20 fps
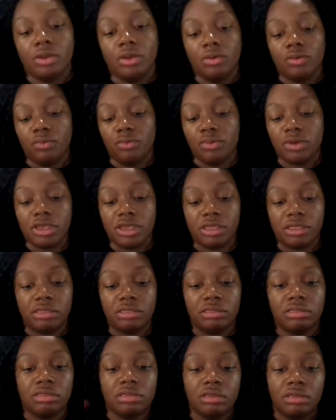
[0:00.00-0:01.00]
with
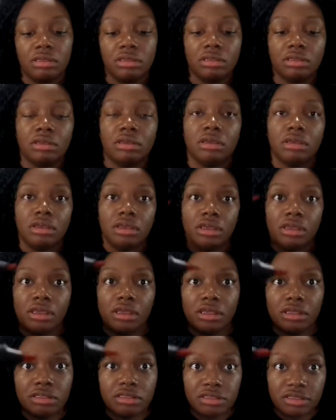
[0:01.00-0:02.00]

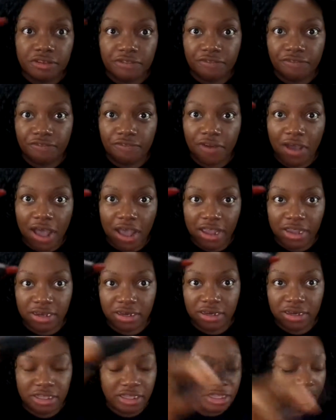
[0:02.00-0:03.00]
the fine
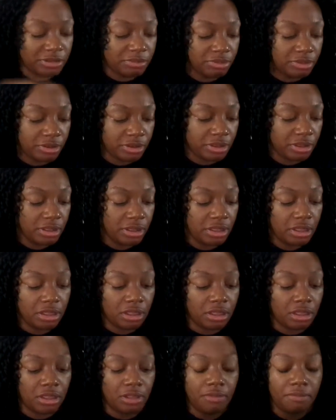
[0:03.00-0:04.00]
nib,
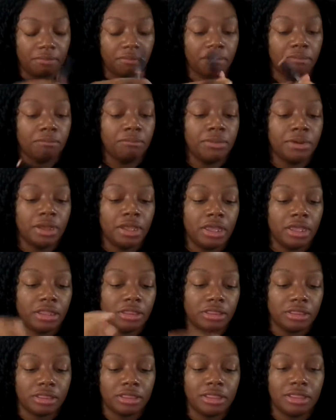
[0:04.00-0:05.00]
but
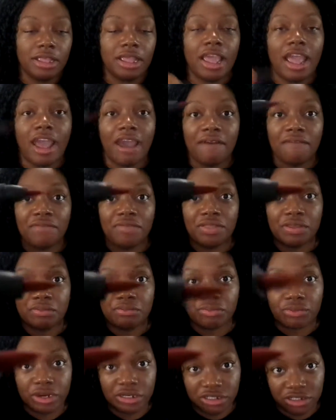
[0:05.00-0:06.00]
they have the
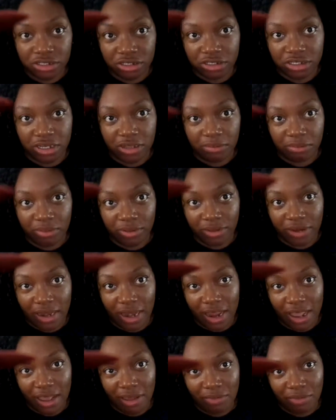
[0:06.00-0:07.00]
brush tip
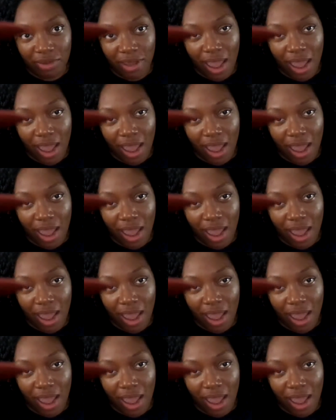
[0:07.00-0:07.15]
nib.